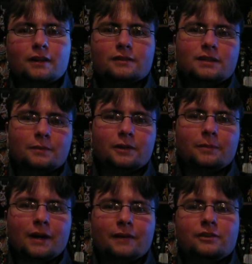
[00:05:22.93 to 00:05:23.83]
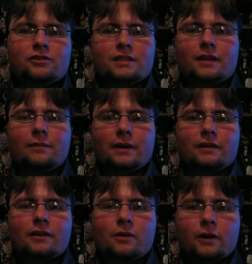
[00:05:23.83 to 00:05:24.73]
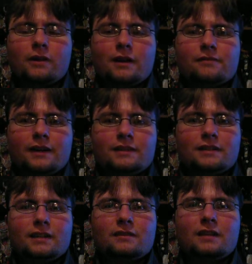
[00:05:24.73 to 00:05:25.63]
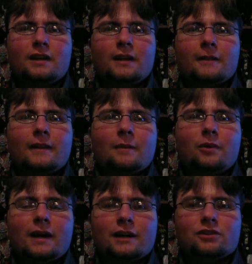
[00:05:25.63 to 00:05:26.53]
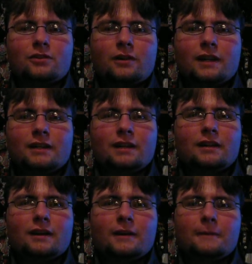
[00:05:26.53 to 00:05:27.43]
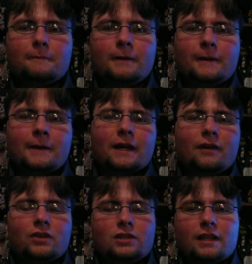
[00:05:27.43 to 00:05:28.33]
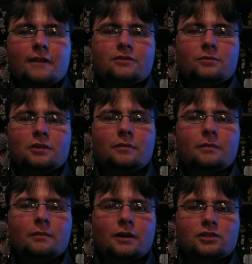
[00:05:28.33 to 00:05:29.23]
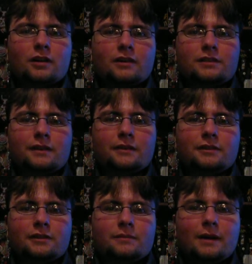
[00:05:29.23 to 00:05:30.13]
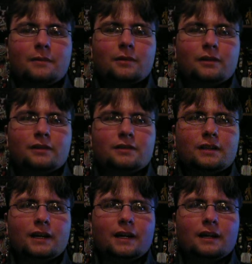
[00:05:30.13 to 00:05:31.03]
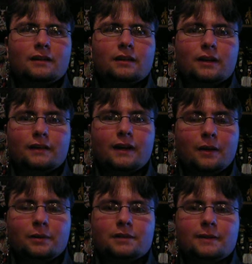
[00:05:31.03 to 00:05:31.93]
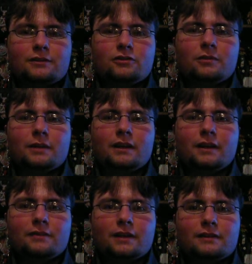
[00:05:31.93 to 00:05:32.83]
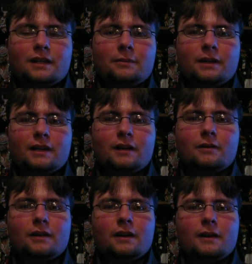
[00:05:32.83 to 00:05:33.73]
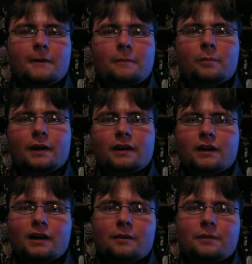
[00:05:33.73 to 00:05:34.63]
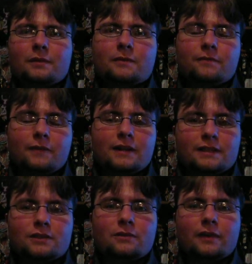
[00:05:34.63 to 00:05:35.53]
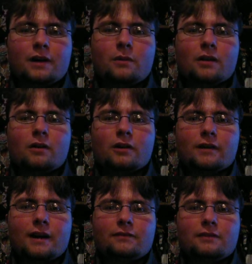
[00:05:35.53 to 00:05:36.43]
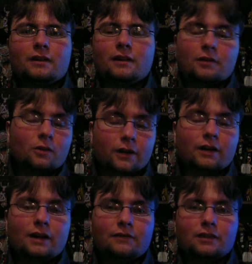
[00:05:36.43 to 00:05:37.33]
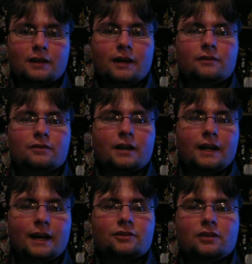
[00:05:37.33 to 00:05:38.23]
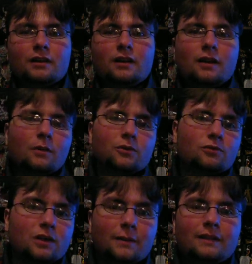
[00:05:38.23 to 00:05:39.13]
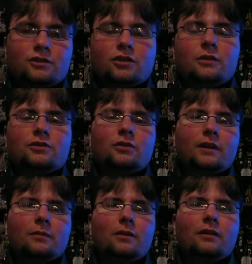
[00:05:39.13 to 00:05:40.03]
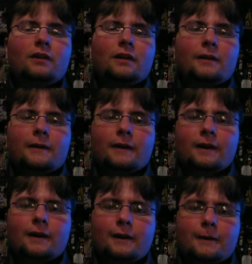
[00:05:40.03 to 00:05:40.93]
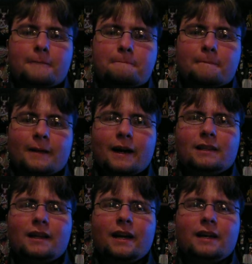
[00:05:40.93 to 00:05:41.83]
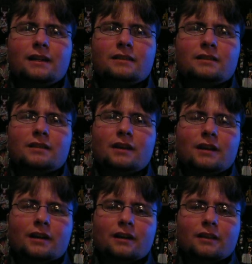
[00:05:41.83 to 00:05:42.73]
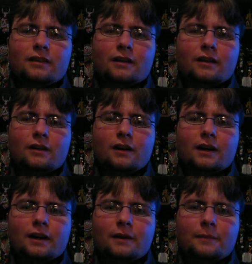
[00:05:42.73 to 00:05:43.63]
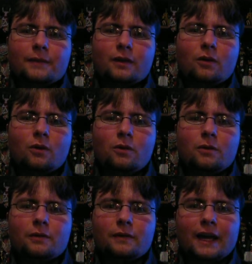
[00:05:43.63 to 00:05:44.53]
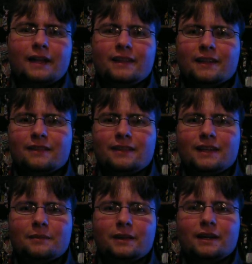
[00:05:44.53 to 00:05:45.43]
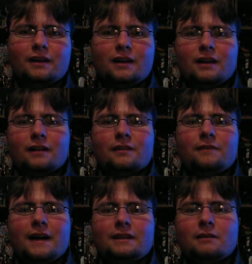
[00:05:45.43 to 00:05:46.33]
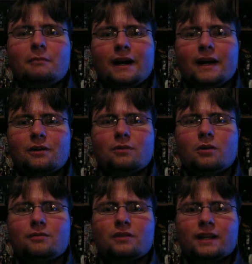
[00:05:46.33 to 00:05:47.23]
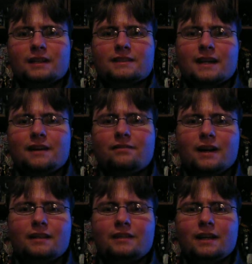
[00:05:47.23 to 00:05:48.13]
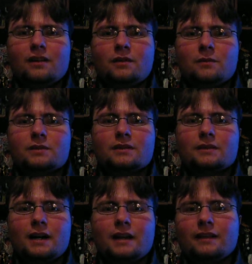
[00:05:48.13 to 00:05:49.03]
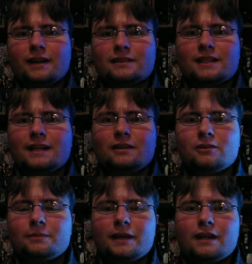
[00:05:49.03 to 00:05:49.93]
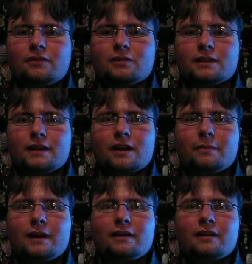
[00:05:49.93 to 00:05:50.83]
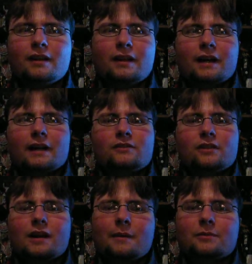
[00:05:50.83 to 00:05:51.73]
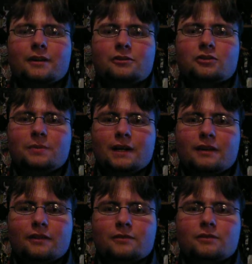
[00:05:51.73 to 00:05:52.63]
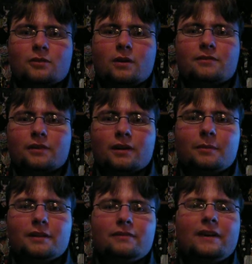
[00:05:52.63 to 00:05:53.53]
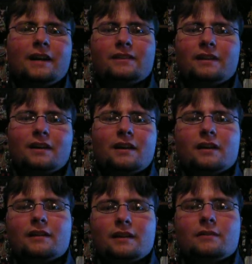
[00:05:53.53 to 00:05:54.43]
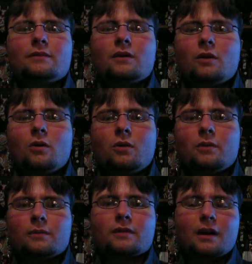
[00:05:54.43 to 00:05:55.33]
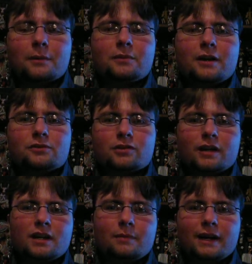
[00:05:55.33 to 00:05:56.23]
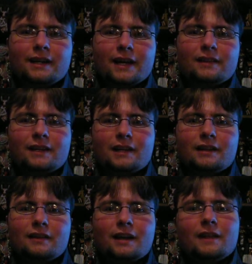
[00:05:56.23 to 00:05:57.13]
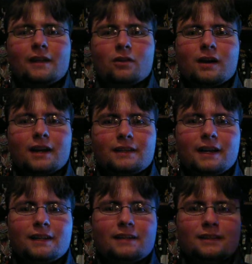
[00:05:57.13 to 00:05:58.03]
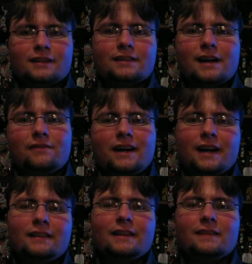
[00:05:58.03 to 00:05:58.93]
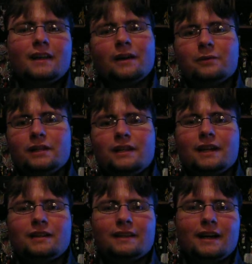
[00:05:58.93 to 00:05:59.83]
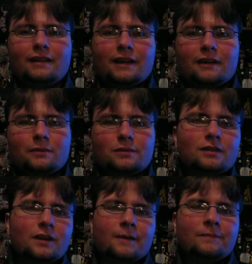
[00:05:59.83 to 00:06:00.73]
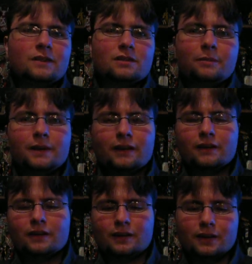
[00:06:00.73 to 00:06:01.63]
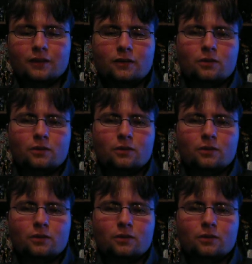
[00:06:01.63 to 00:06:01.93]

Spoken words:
similar to Power Rangers, does have better choreographed fight scenes, a lot more action-oriented, and obviously they have some real martial artists in there, such as Matt Mullins and the guy who plays Master Jubilant, I forget his name right now. But the fight scenes were very well choreographed, a lot of great action, which really made the show enjoyable. I liked the whole alien theme. Like, the fact that Maya wrote for like a sci-fi thing was kind of like a side note to me. I never really thought about it, and the Kamen Riders just being another story for her. But the fact that the whole Kamen Riders were created by an alien, and that whole kind of tied into this sci-fi alien thing, I really liked that. Like, it was just a big like an